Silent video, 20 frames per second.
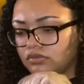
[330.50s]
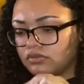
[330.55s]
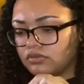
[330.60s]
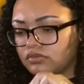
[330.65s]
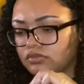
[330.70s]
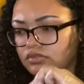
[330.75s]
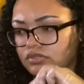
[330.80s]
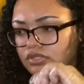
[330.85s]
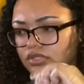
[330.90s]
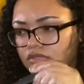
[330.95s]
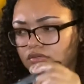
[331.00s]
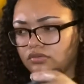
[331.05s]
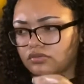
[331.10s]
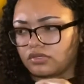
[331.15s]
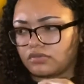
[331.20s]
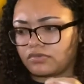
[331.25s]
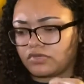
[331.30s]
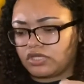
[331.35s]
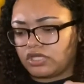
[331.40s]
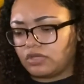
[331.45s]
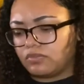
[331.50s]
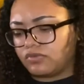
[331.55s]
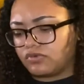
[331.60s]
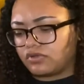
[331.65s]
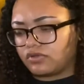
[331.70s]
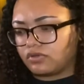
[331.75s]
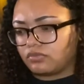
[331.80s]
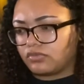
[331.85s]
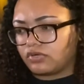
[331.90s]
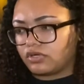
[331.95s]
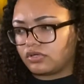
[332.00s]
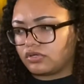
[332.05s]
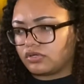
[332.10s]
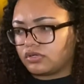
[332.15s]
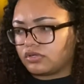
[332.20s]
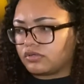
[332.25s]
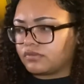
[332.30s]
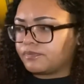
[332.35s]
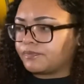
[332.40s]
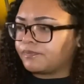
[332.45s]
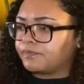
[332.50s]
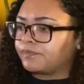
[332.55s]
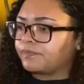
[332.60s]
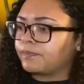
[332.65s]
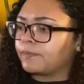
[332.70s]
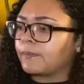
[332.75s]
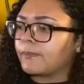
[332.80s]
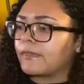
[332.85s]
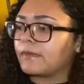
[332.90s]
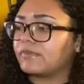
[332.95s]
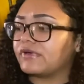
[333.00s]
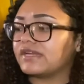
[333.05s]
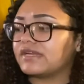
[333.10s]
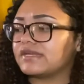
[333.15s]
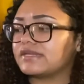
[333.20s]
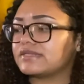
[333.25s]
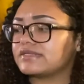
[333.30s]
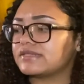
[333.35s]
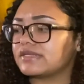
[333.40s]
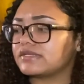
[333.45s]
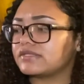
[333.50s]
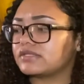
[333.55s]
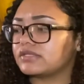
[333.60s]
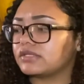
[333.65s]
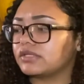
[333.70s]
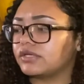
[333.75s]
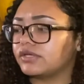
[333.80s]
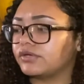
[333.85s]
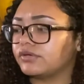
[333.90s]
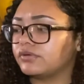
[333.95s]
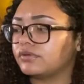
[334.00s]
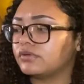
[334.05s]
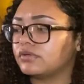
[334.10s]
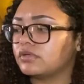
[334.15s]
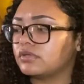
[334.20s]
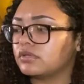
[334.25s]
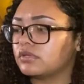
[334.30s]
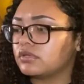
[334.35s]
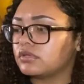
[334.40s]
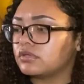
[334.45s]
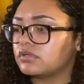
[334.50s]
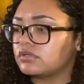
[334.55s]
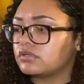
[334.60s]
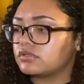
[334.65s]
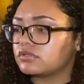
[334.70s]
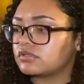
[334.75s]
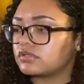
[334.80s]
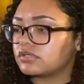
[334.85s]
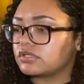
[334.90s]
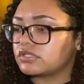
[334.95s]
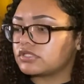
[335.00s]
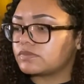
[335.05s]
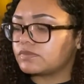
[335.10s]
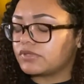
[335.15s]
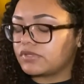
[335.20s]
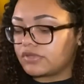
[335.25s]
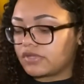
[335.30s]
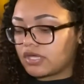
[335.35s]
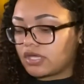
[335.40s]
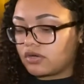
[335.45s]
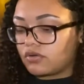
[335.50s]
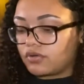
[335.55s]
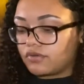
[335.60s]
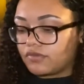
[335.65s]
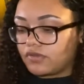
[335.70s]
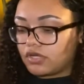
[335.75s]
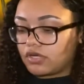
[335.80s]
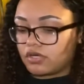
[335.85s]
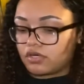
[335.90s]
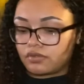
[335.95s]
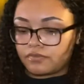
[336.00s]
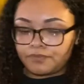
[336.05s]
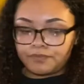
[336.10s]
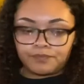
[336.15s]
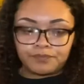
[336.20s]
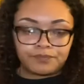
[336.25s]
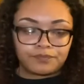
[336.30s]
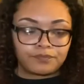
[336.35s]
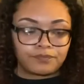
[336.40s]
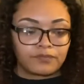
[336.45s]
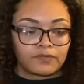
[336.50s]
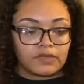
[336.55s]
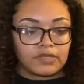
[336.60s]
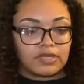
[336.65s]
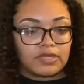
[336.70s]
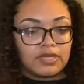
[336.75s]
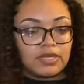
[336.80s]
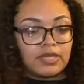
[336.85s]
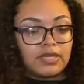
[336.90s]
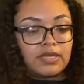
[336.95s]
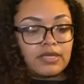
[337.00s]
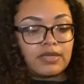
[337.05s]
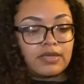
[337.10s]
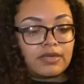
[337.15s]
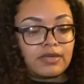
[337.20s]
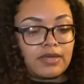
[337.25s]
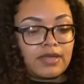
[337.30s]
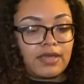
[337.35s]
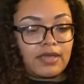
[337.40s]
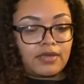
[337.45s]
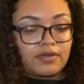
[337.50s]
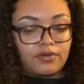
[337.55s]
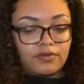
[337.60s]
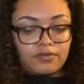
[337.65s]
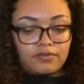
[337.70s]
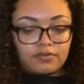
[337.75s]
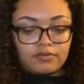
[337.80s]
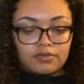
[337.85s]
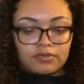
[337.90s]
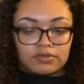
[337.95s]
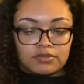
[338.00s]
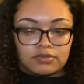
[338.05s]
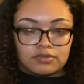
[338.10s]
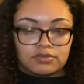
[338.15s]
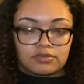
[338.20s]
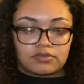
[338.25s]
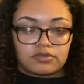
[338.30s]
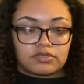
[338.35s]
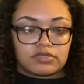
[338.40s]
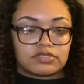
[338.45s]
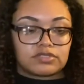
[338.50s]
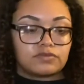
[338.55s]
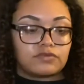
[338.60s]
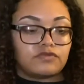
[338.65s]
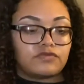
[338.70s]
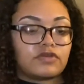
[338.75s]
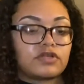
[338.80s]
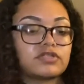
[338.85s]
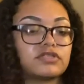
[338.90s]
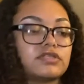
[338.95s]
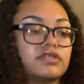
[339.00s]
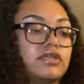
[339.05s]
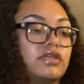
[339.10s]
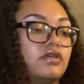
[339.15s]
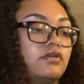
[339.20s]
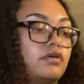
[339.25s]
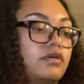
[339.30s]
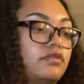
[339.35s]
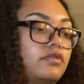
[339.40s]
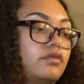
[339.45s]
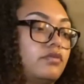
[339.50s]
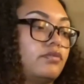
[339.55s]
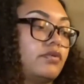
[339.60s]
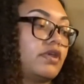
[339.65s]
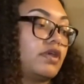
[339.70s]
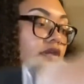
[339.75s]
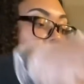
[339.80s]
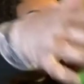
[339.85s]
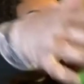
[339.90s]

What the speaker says: so I'm gonna keep it on the burner, but it is set to low, so let's put that on there. Now let's move our scale out the way.